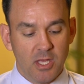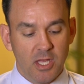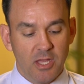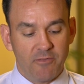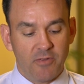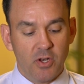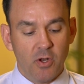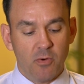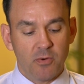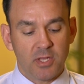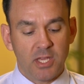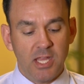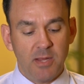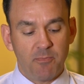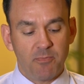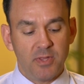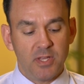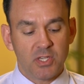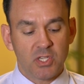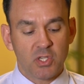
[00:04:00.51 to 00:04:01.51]
'If you don't
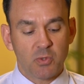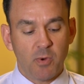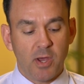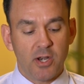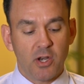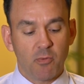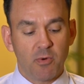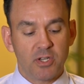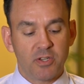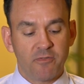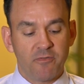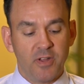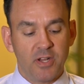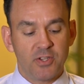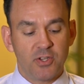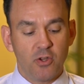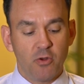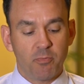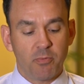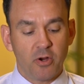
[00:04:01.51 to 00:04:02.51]
keep this sweater which
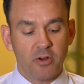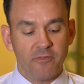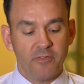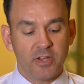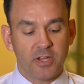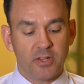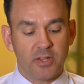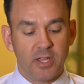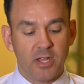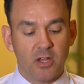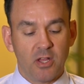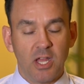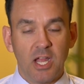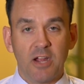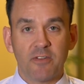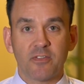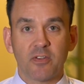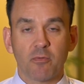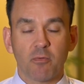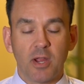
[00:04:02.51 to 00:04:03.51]
fits you perfectly, I'll
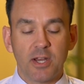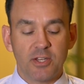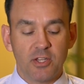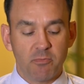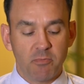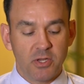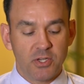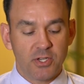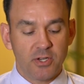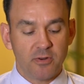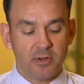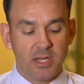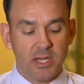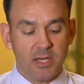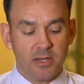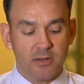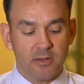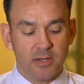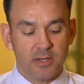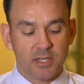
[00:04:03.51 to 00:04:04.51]
have to write to Mr.
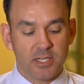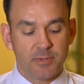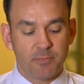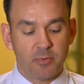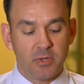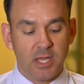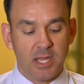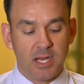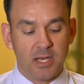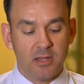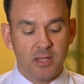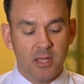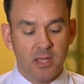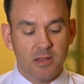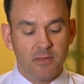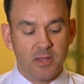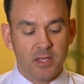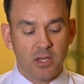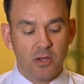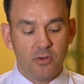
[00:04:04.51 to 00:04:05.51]
Eaton and explain
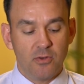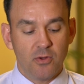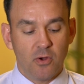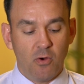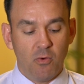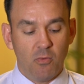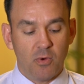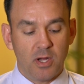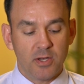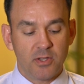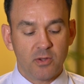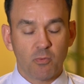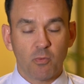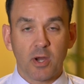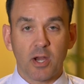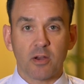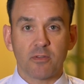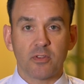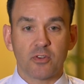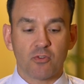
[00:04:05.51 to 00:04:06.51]
that you don't want to
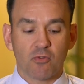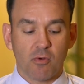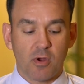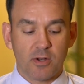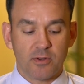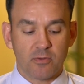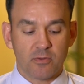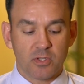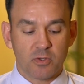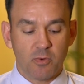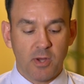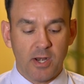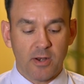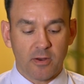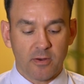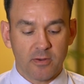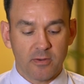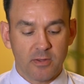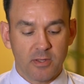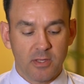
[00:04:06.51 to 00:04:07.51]
wear the Toronto
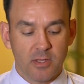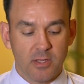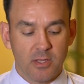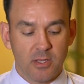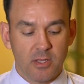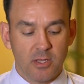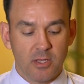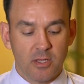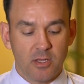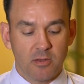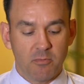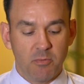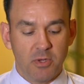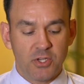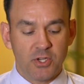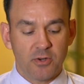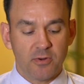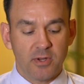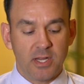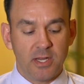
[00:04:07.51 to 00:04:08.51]
sweater.
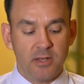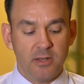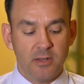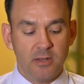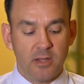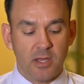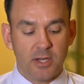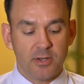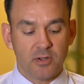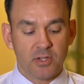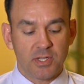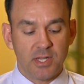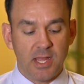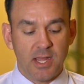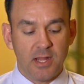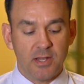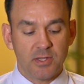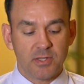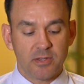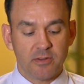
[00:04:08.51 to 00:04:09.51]
Mr. Eaton
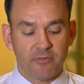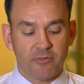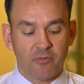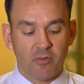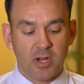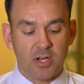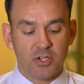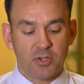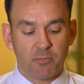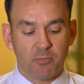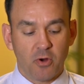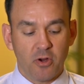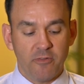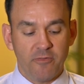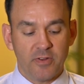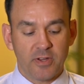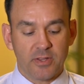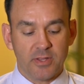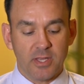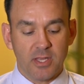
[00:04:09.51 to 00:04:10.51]
understands French
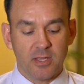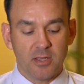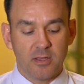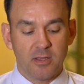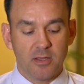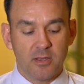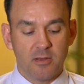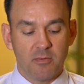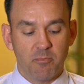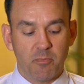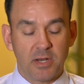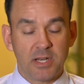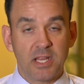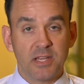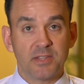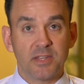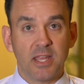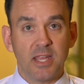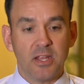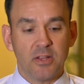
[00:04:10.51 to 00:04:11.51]
perfectly, but
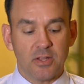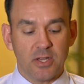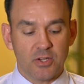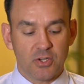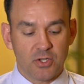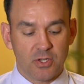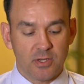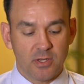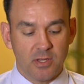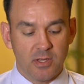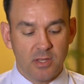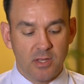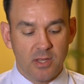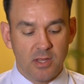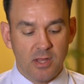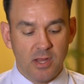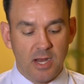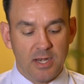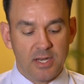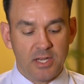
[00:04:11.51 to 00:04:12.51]
he's English,
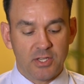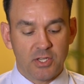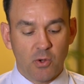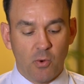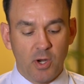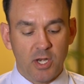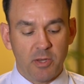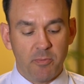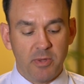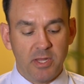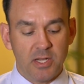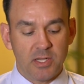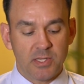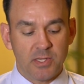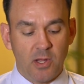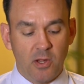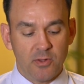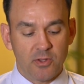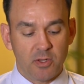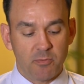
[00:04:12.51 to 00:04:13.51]
and he's going to be
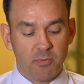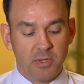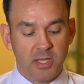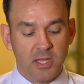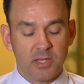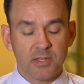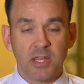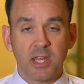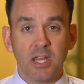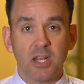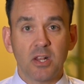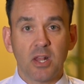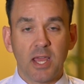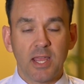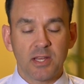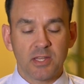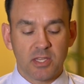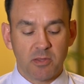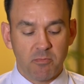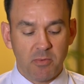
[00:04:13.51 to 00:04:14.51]
insulted because he
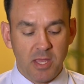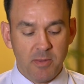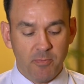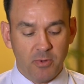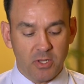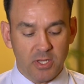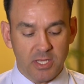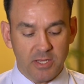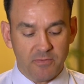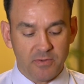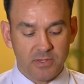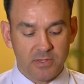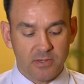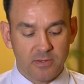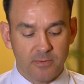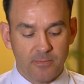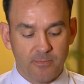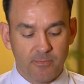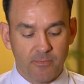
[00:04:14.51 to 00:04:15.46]
likes the Maple Leafs.